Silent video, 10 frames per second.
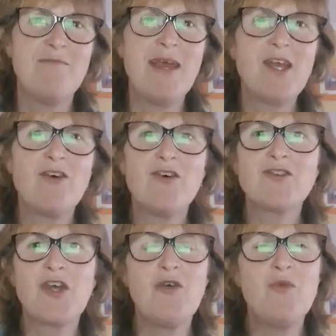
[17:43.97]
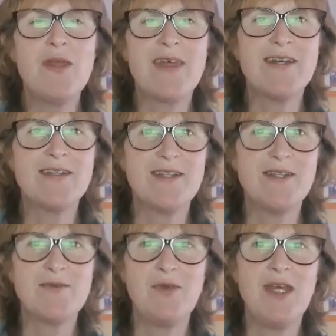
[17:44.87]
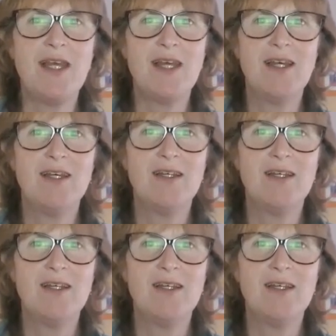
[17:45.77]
may God go with us this week.